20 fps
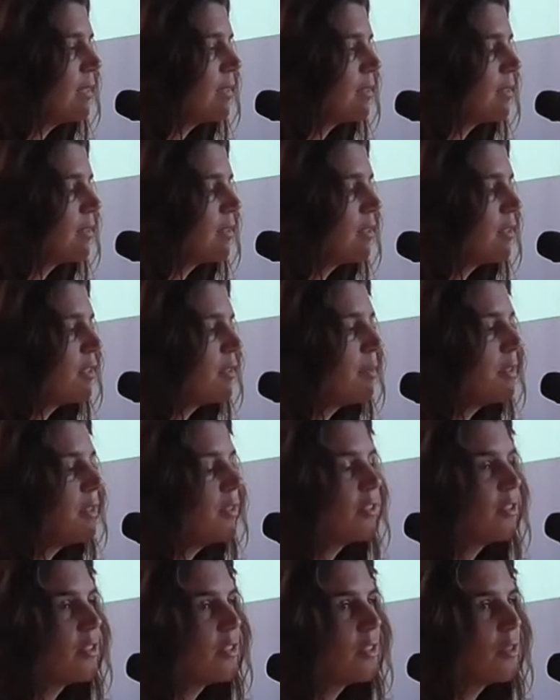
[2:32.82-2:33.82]
its
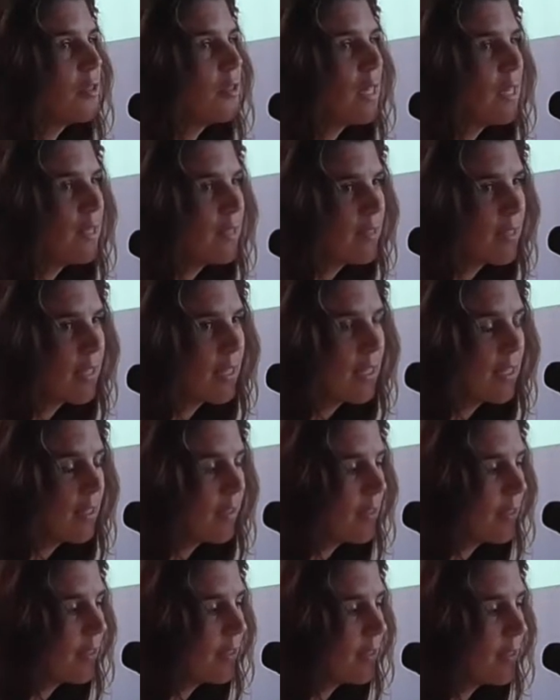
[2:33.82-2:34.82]
Contribution to
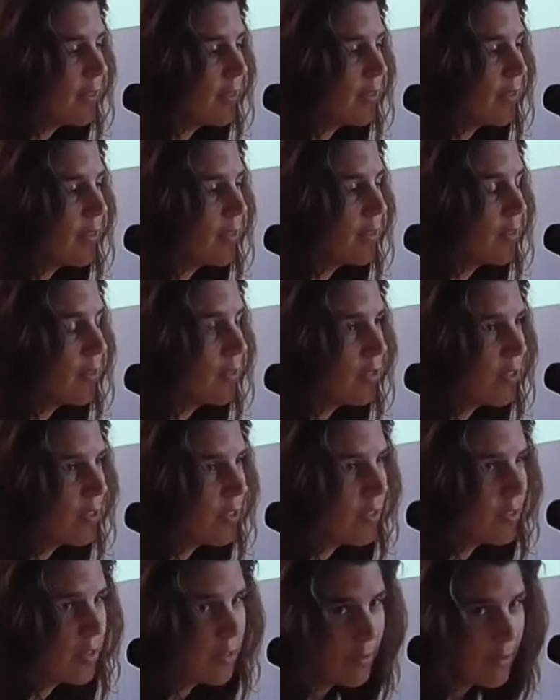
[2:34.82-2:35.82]
Healthcare and
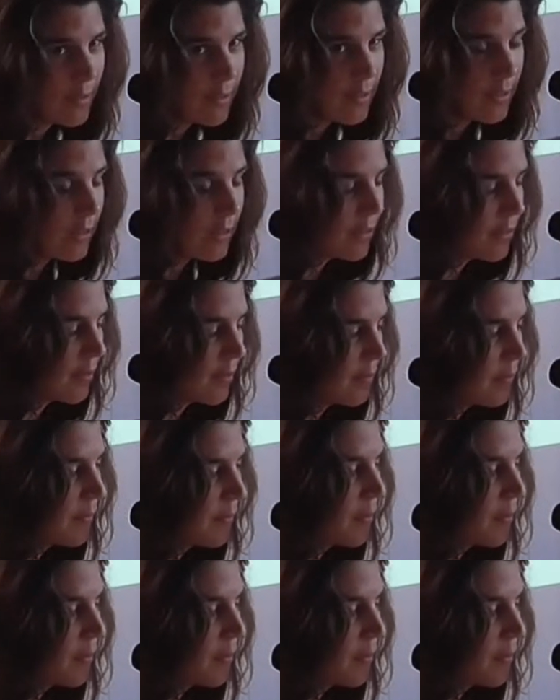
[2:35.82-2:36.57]
Social Services.